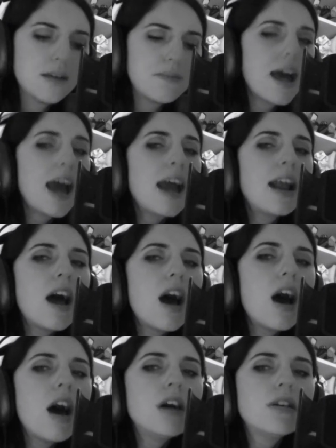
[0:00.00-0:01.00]
My
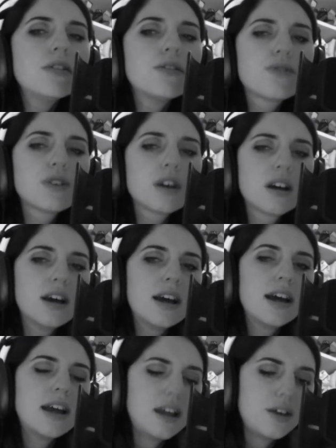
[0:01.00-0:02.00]
love,
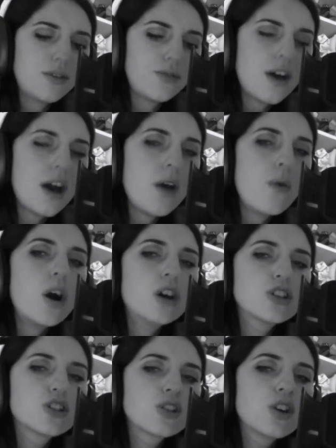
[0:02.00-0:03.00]
if I
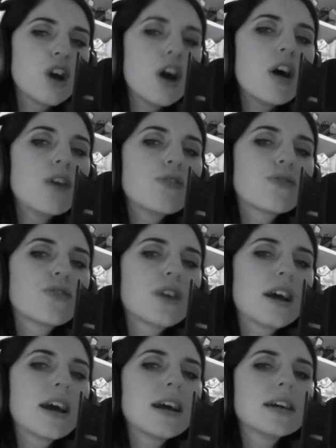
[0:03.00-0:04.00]
was your
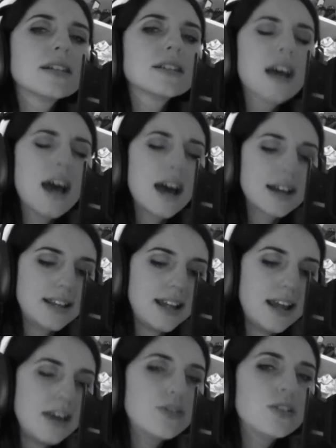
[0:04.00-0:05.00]
girlfriend, I'd
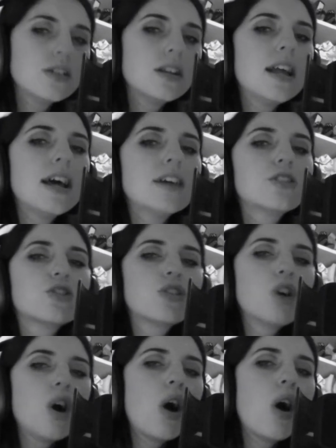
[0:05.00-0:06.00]
never let you
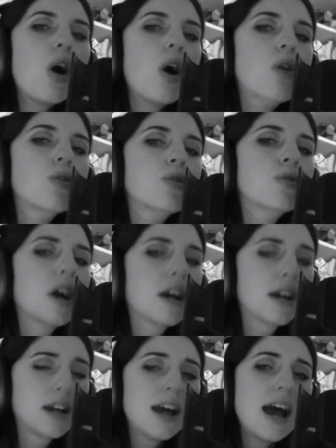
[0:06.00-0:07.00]
go.
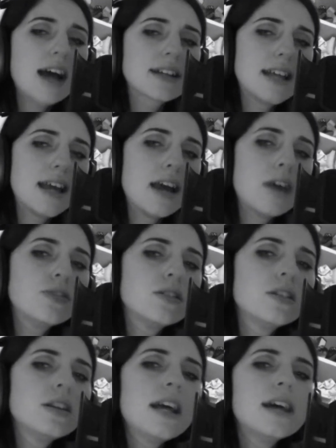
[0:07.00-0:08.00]
I'd never
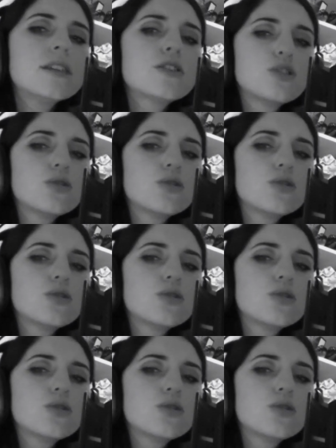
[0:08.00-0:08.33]
let you